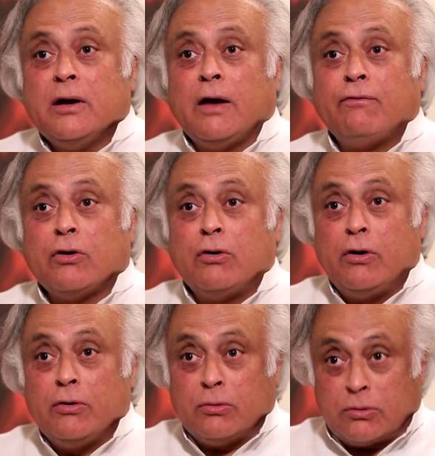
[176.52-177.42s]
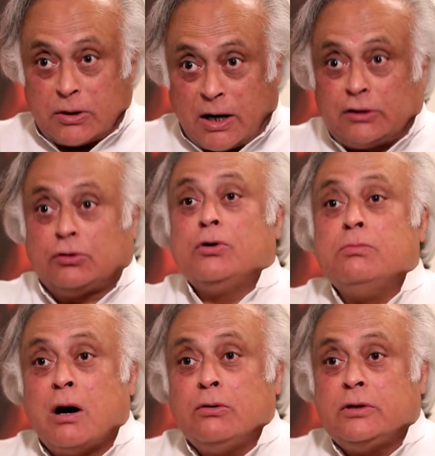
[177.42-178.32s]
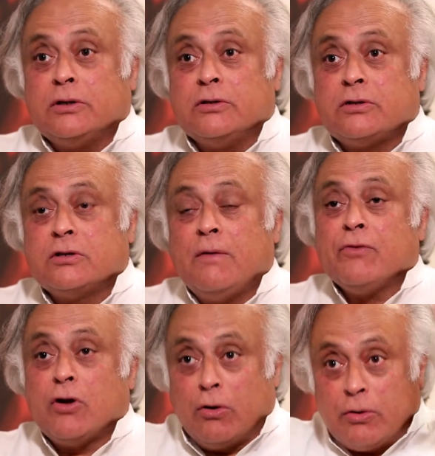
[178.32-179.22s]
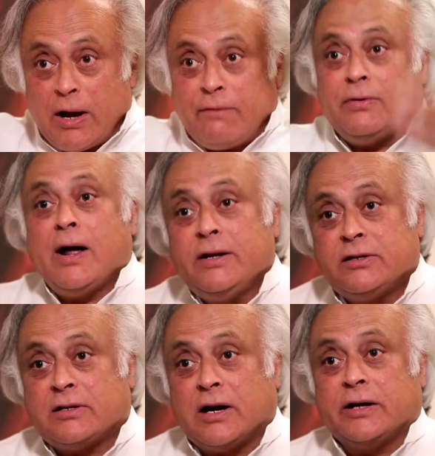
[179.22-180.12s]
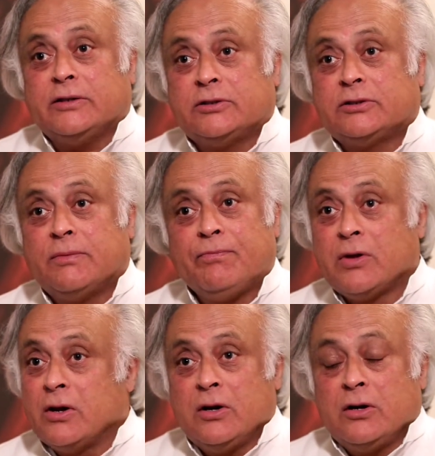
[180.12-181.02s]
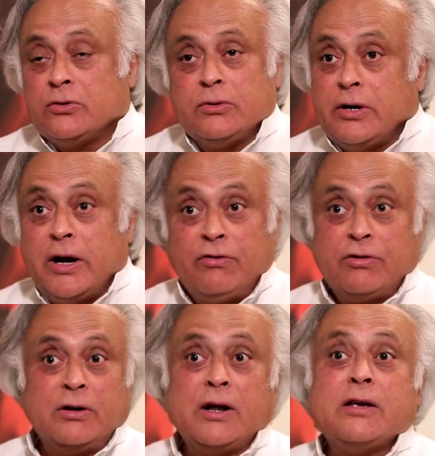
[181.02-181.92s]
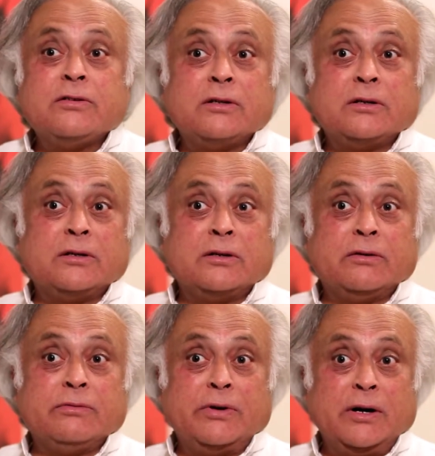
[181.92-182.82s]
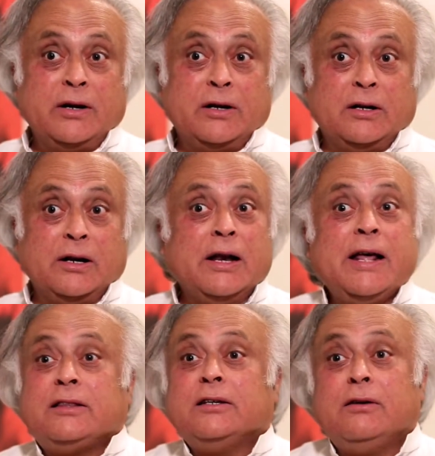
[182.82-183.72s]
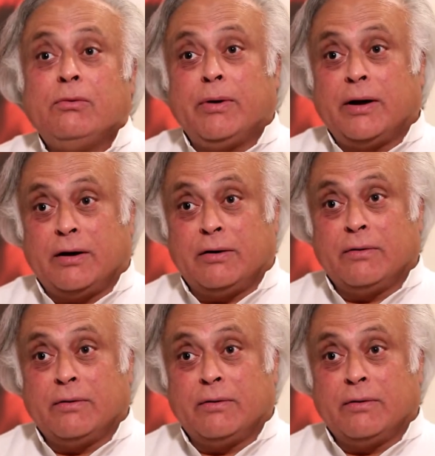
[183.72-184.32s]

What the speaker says: If you're going to cut through mountains, you're going to have landslides. So nature has a very lethal way